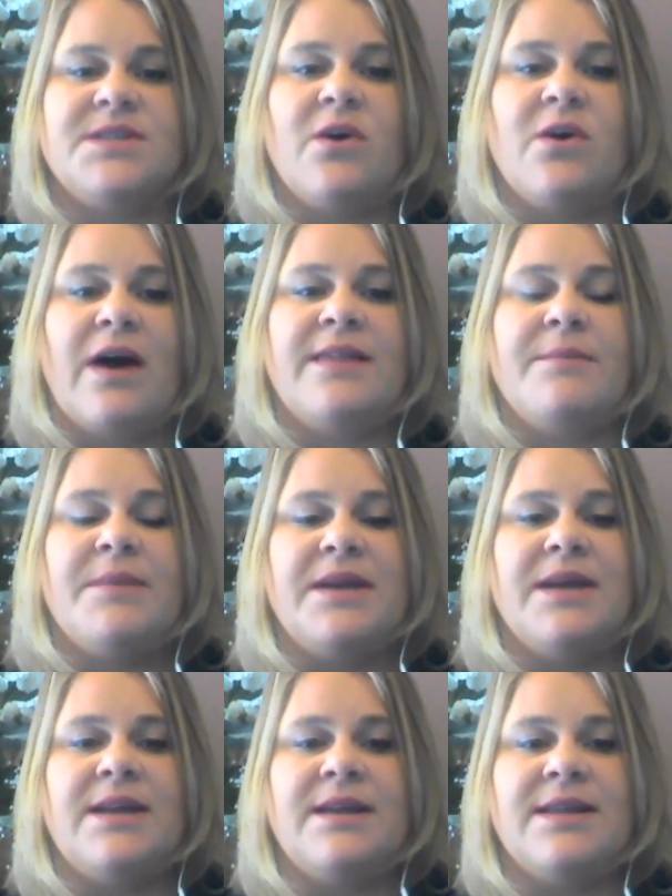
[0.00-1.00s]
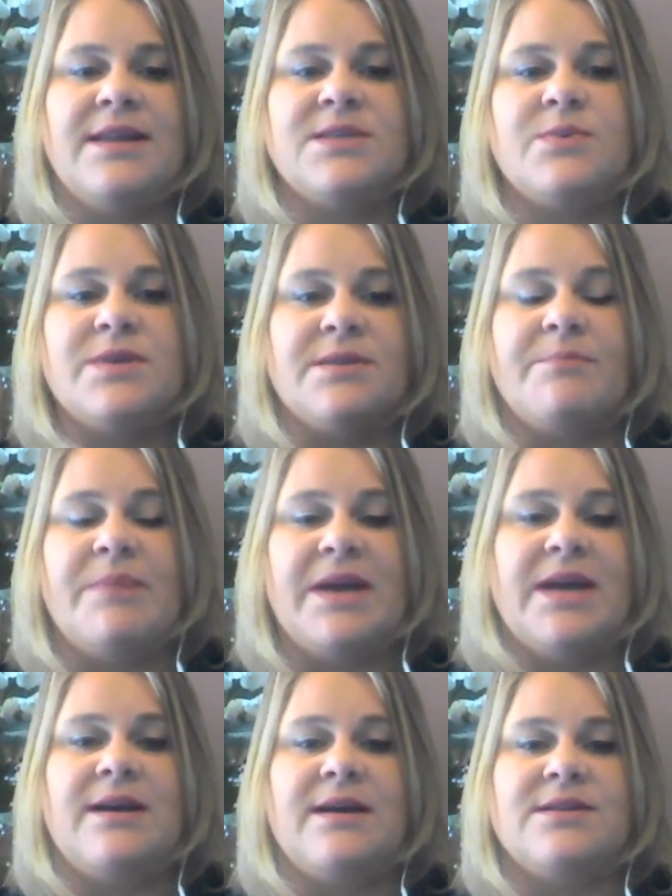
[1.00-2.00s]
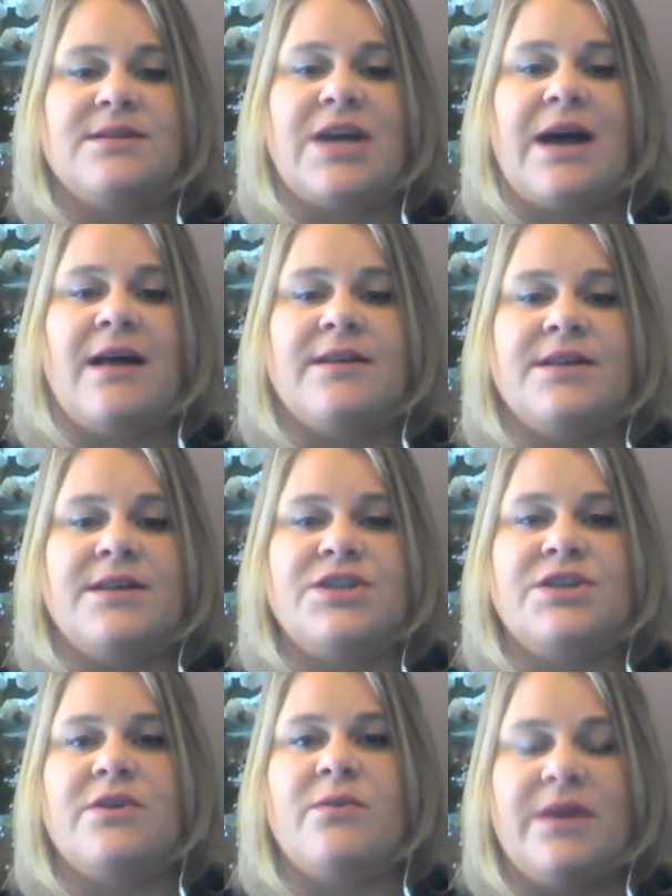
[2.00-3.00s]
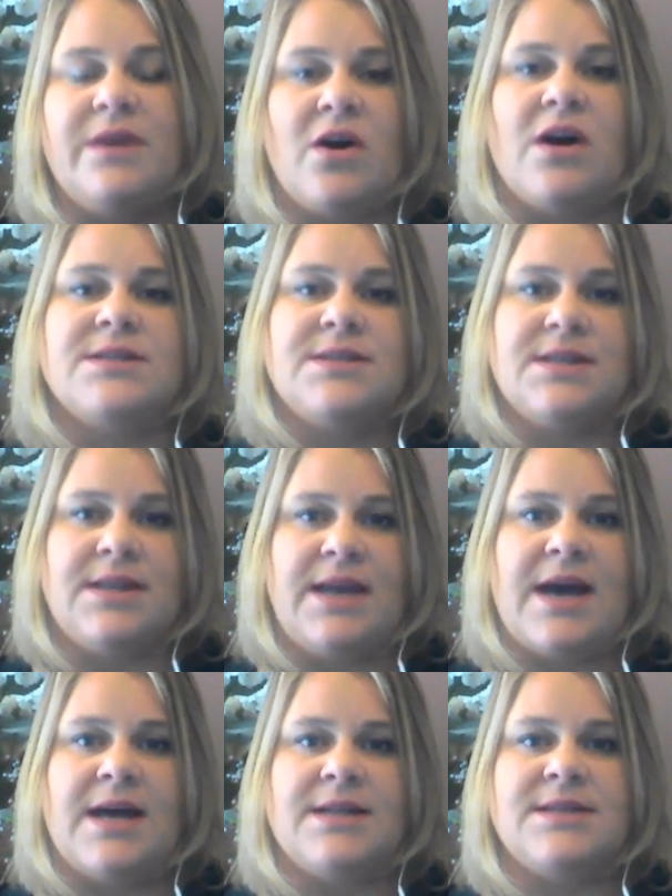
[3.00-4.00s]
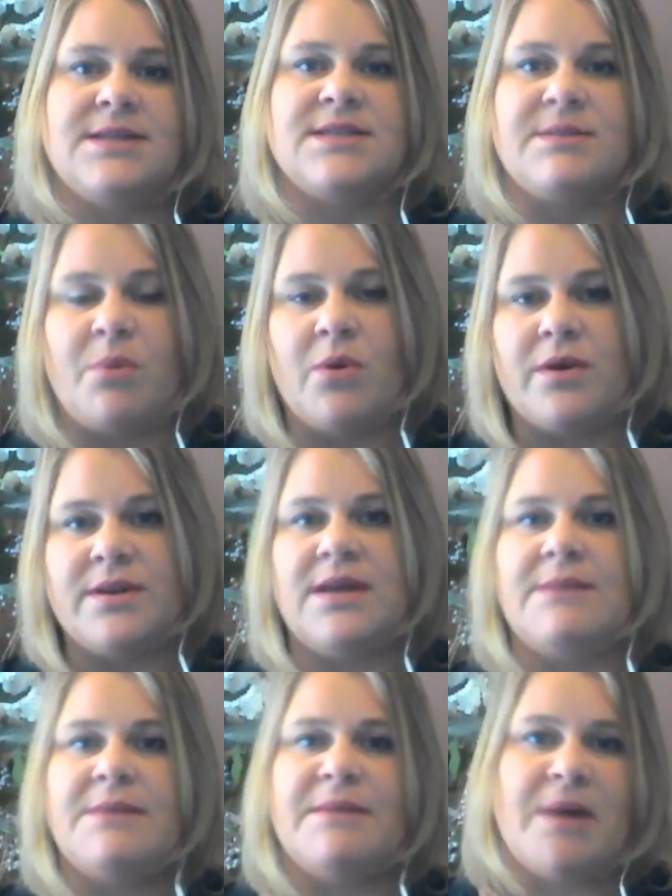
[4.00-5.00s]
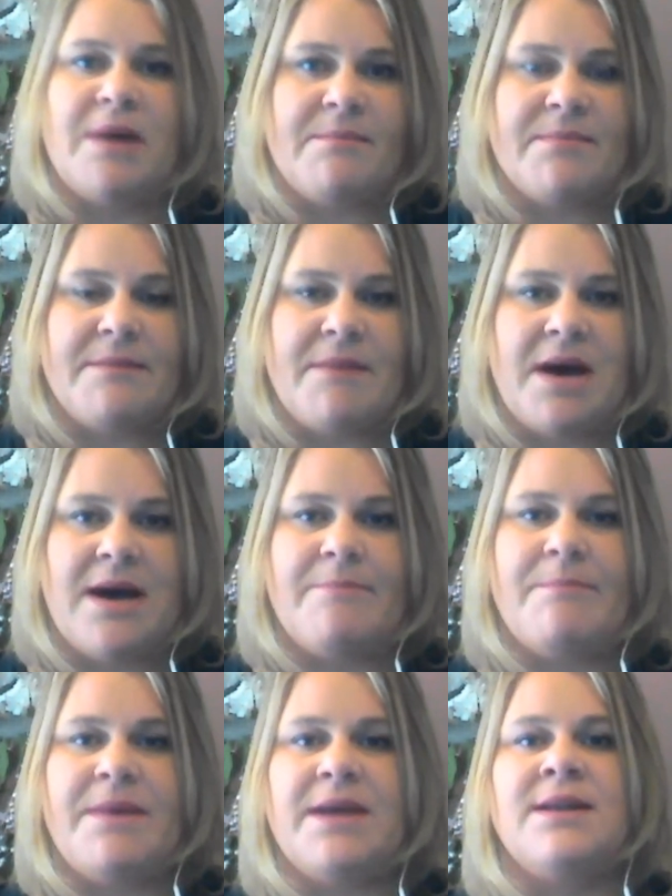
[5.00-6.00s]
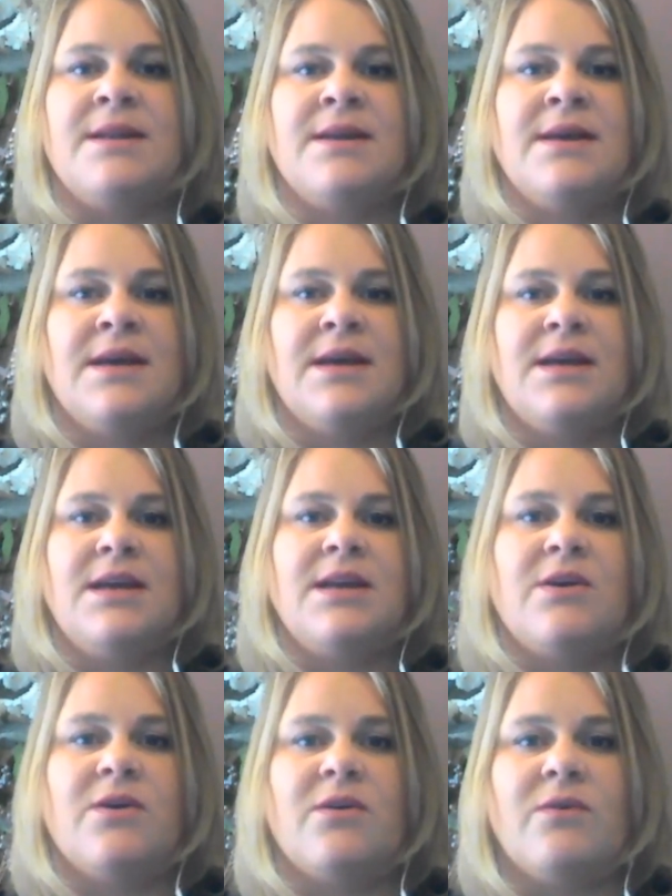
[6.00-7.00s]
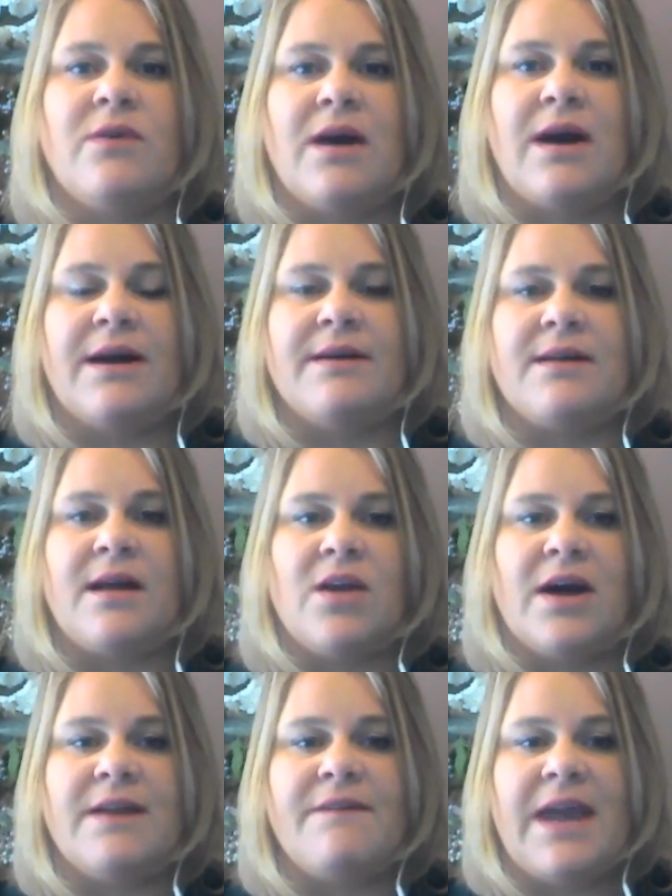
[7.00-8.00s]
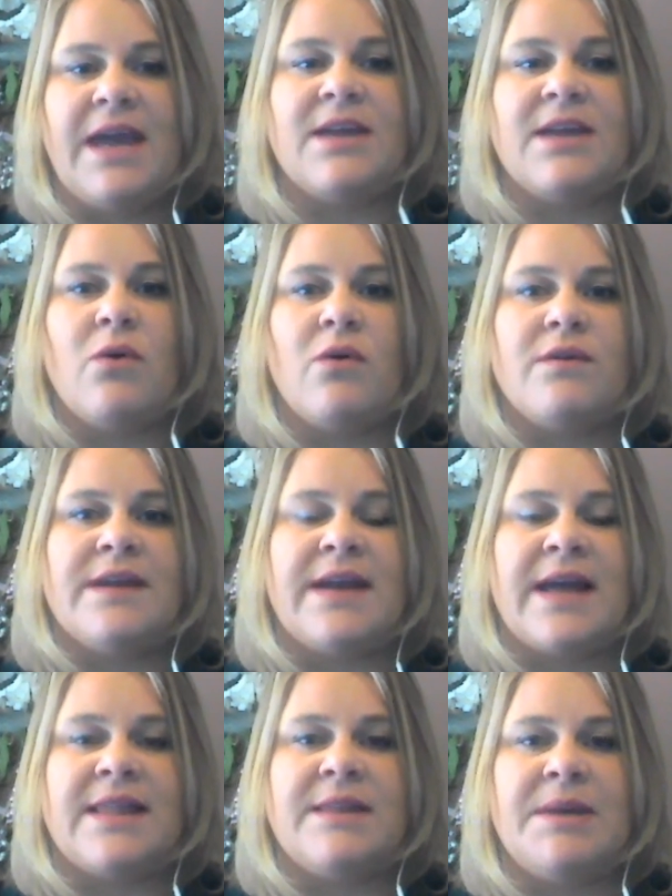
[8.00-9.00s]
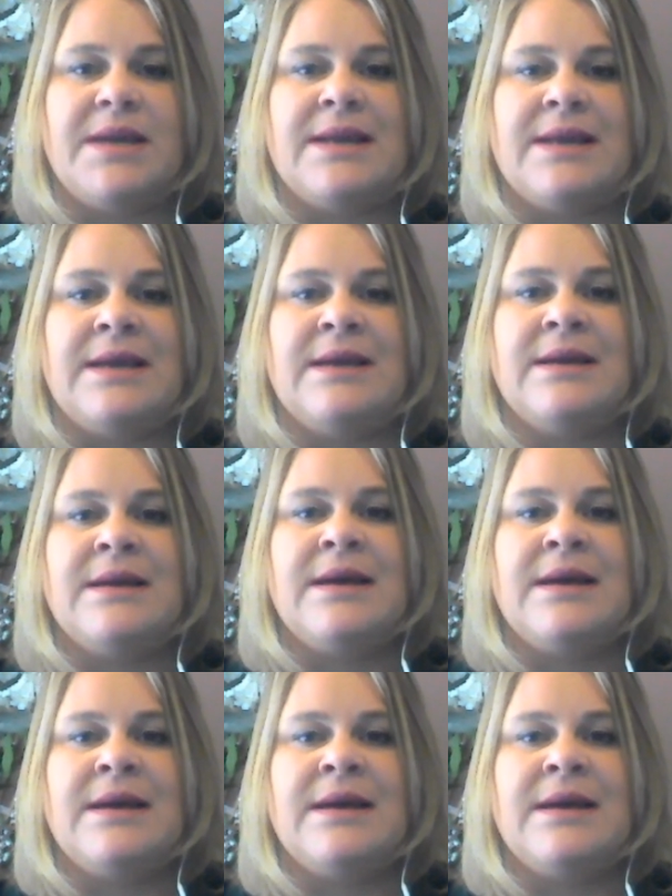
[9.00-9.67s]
So at the beginning, this was a big challenge. You know, we constantly had to support them and pump them up, and you know, a lot of hand-holding at the beginning.